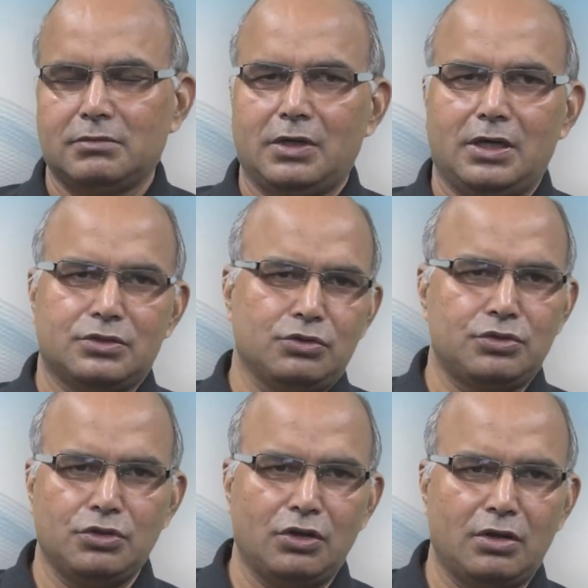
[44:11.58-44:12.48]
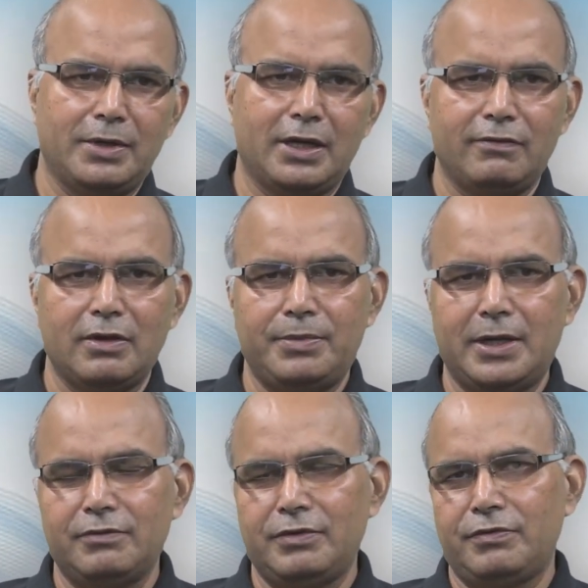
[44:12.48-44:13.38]
socio-economic
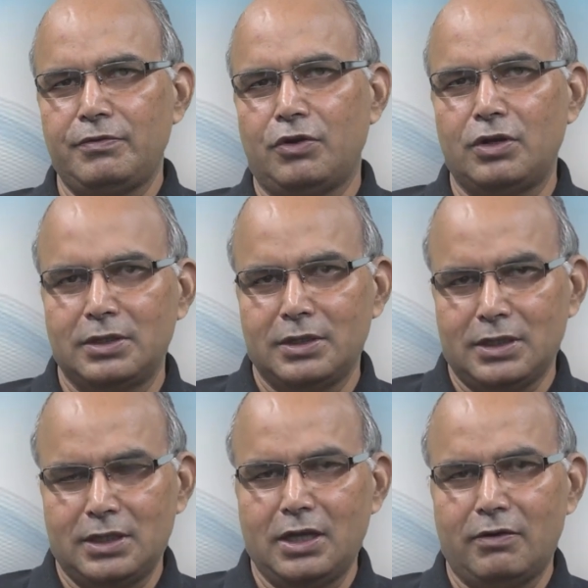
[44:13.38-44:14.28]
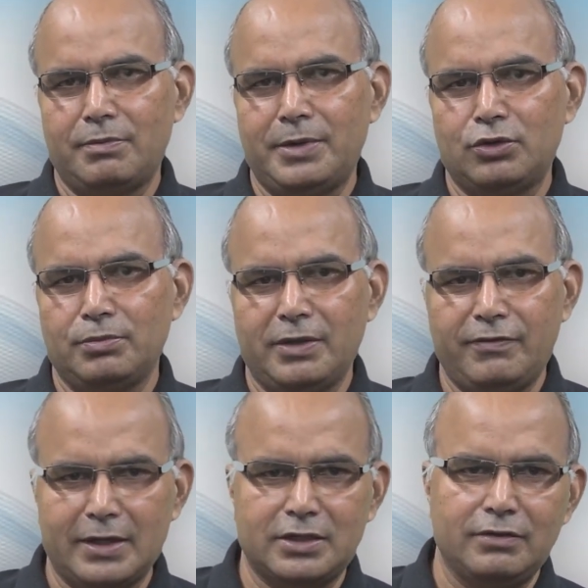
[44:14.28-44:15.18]
development, if you want the government to be
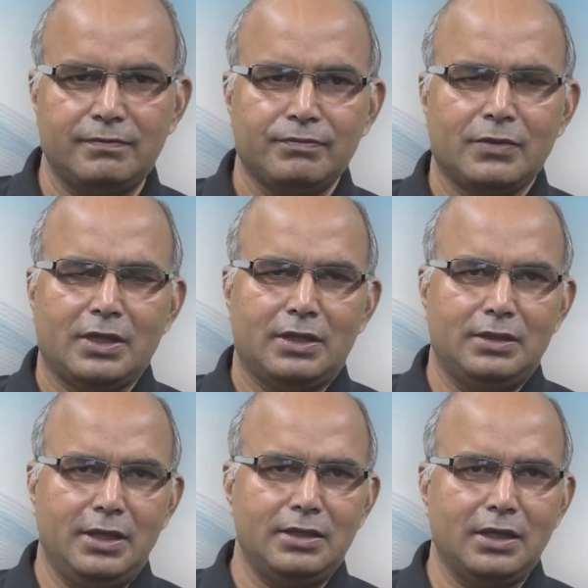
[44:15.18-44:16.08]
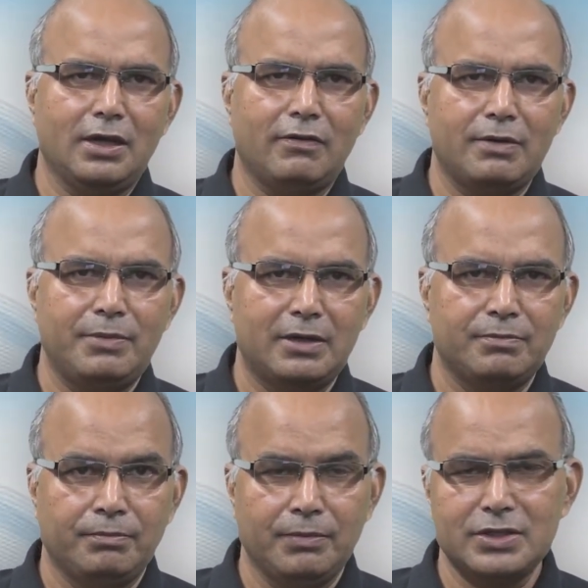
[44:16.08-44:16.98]
effective, then the government
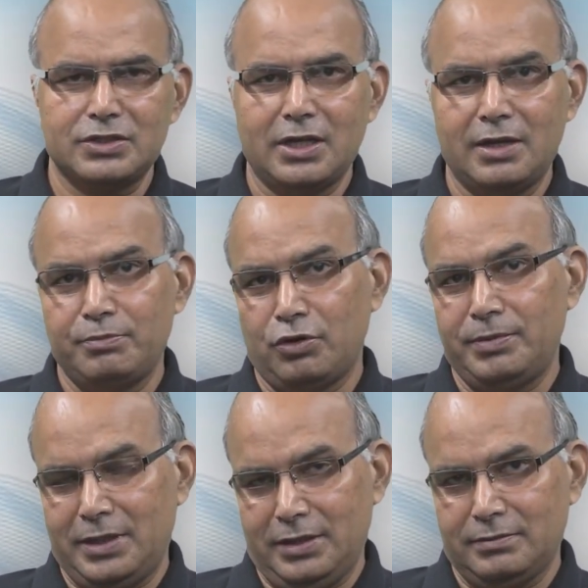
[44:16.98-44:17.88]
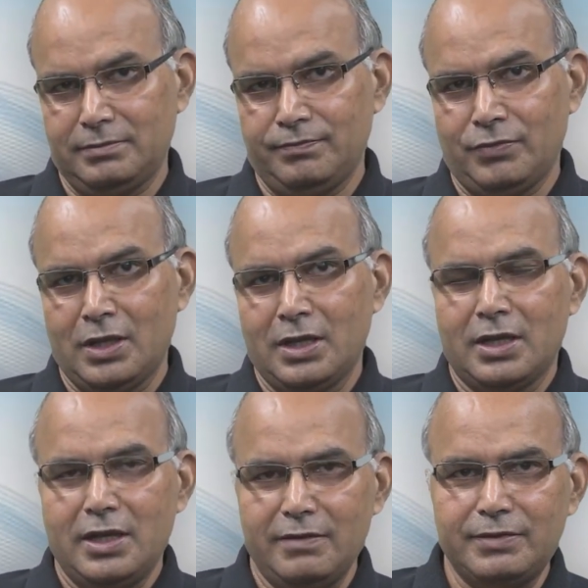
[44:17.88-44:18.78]
must have probity.
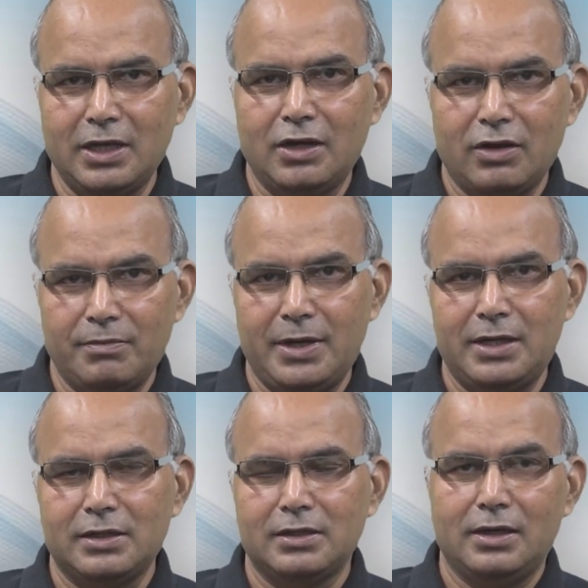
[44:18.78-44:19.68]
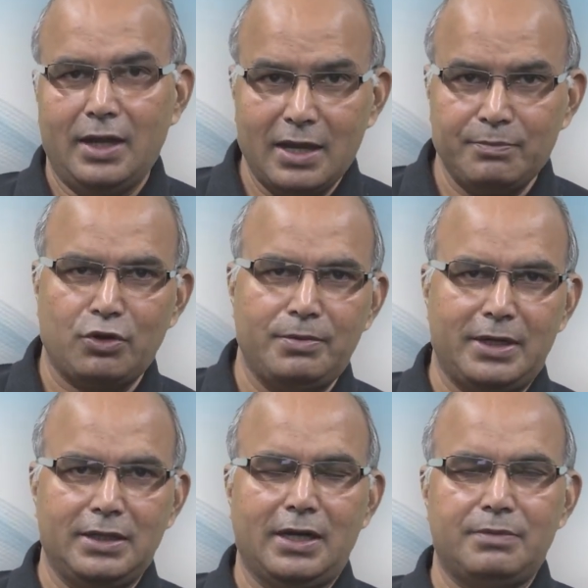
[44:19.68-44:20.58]
If the government lack
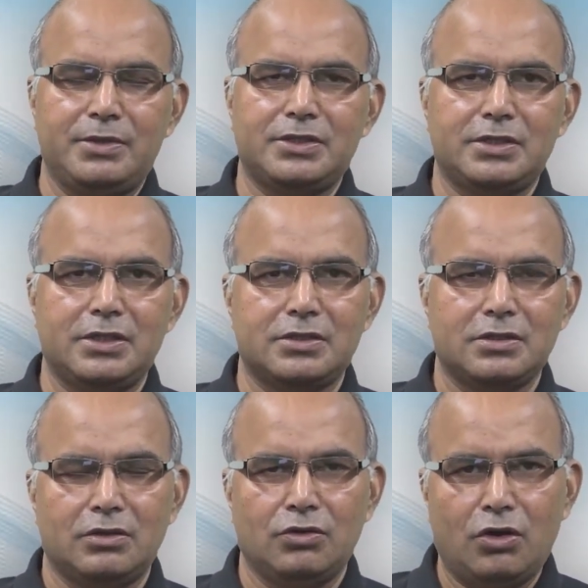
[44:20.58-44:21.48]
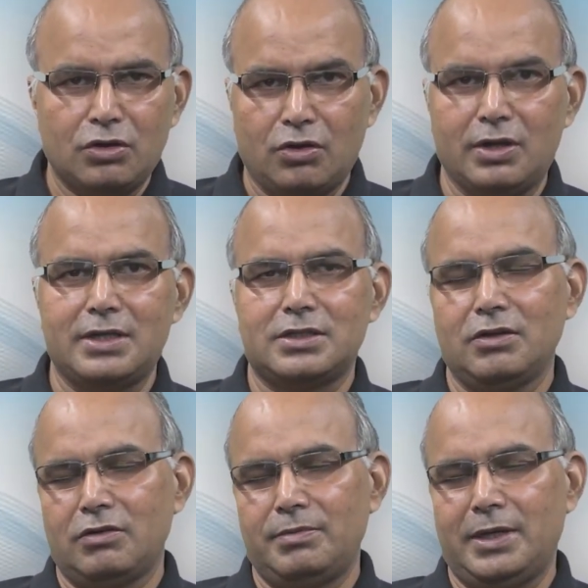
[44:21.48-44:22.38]
probity, that means it is not honest
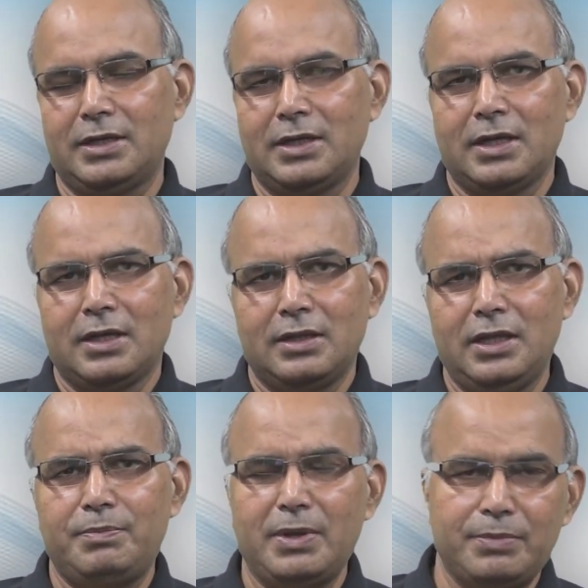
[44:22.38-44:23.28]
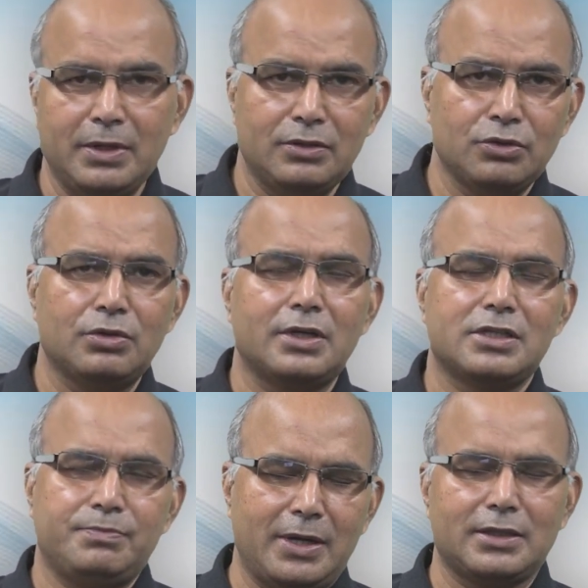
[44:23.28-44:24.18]
government, then people don't
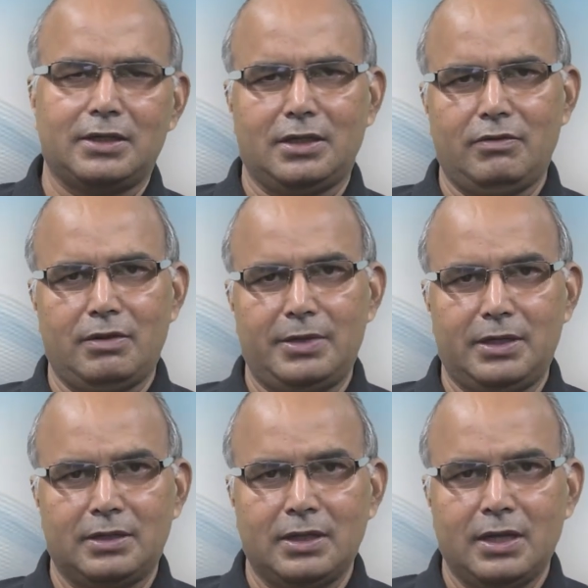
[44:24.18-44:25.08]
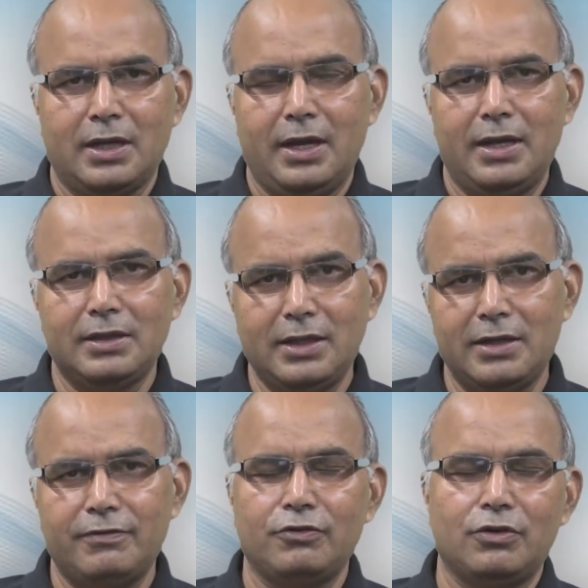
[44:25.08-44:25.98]
respect that government, and
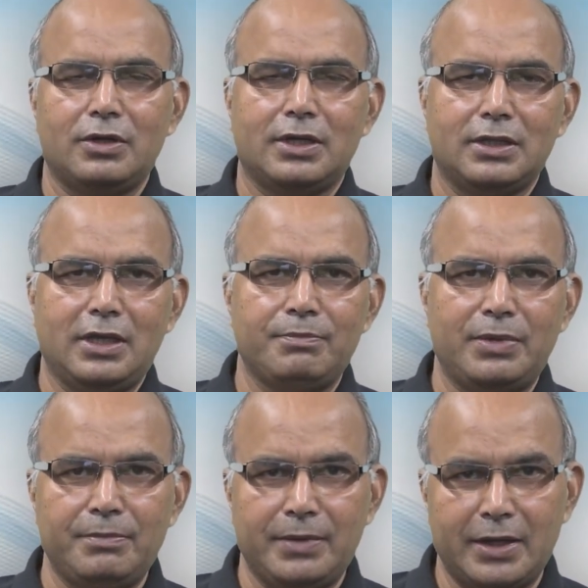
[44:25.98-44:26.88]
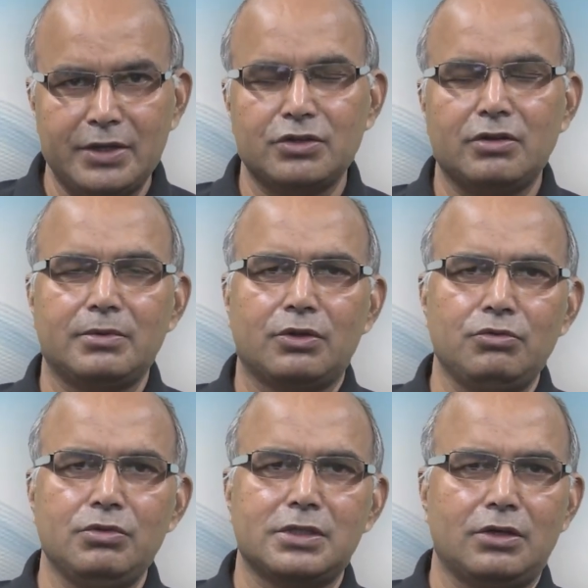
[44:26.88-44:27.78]
therefore the implementation of the
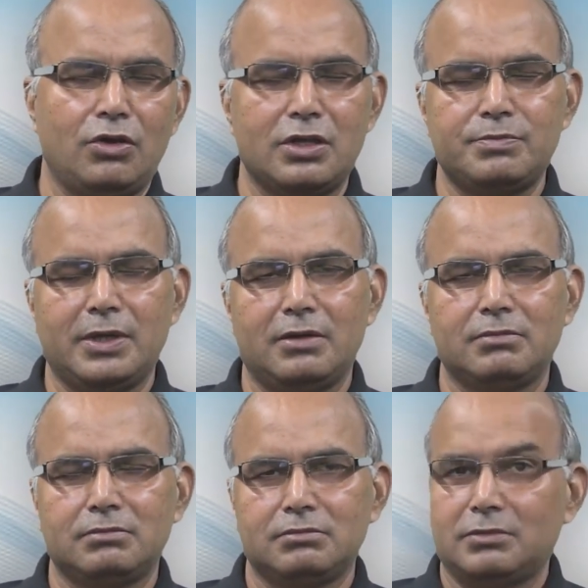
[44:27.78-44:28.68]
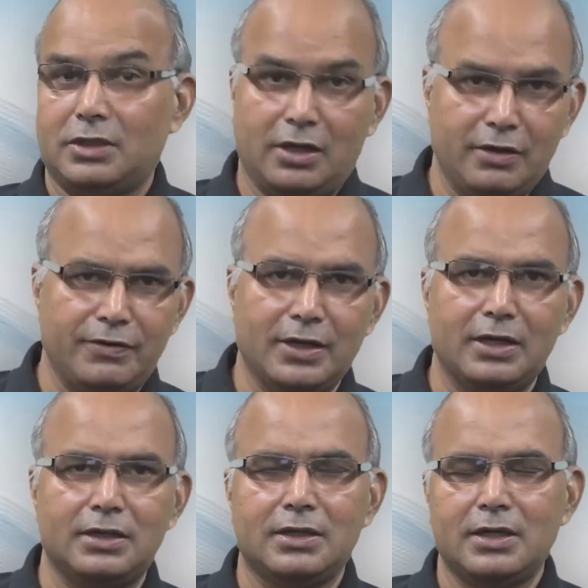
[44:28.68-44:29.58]
rules and laws become
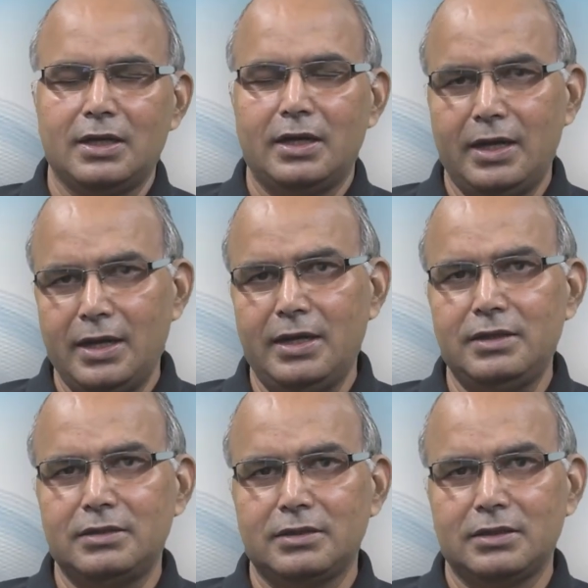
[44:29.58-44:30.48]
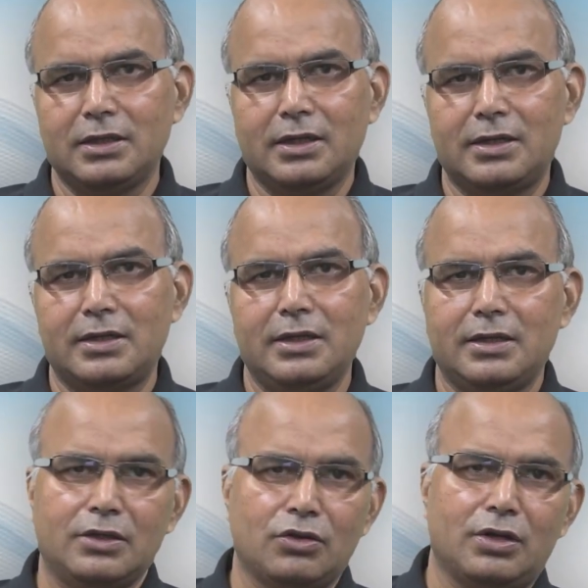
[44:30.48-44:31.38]
difficult and the country
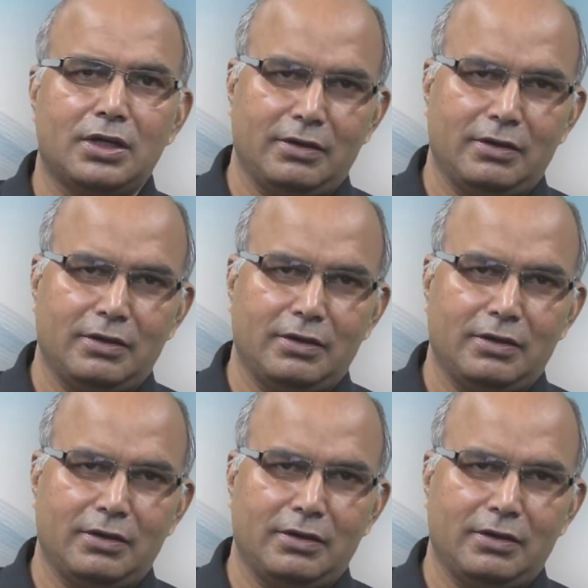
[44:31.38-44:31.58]
cannot